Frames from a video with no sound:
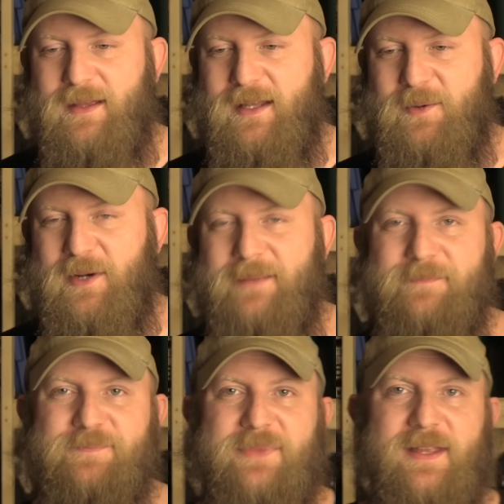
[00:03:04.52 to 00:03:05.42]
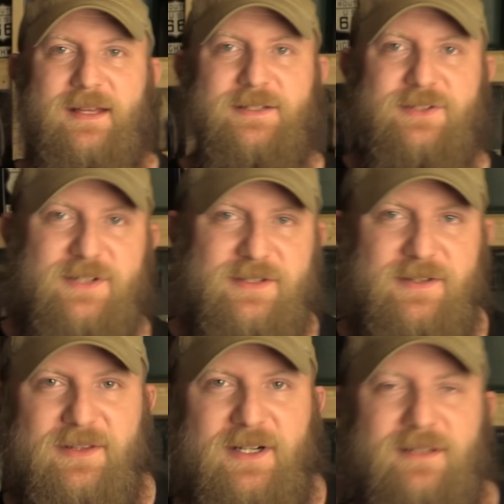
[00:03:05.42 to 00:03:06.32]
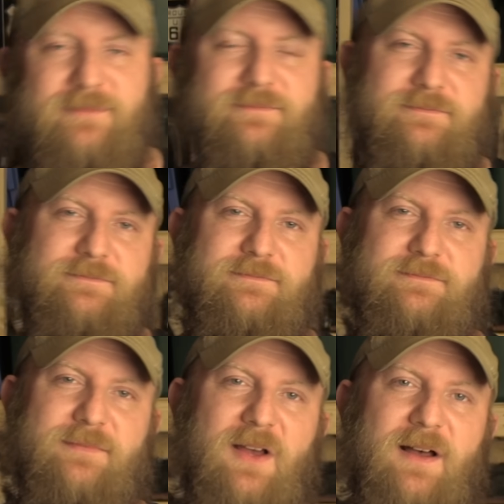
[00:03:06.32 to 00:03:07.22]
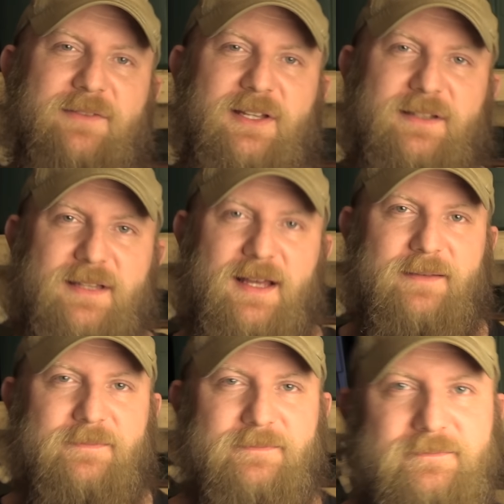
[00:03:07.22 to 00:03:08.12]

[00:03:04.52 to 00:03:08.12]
Anyway, it's just a thought. Y'all have a good day.